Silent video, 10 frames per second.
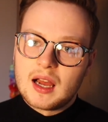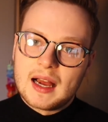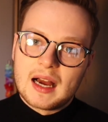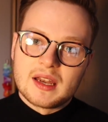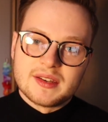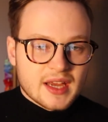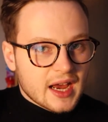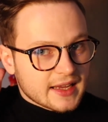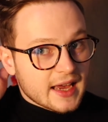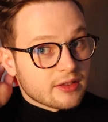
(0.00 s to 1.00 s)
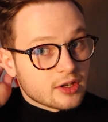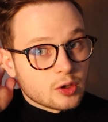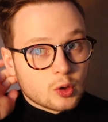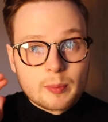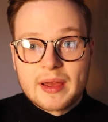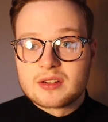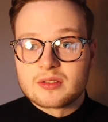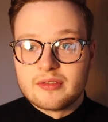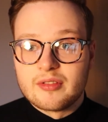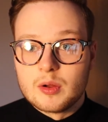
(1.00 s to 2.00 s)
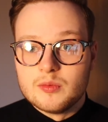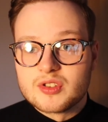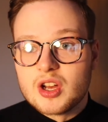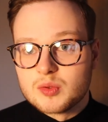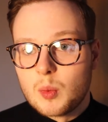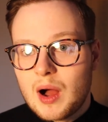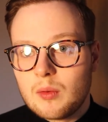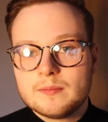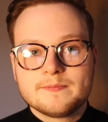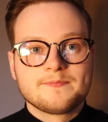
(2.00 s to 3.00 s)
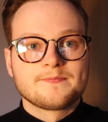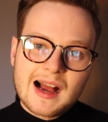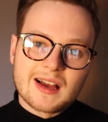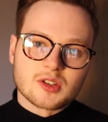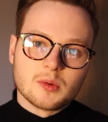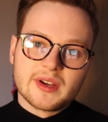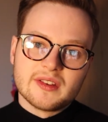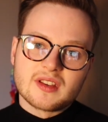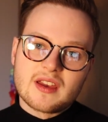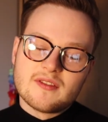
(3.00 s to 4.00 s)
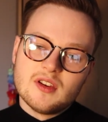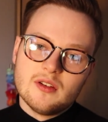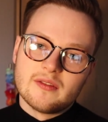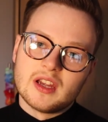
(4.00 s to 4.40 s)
and again the Google Pixel phones as well. As always, if you've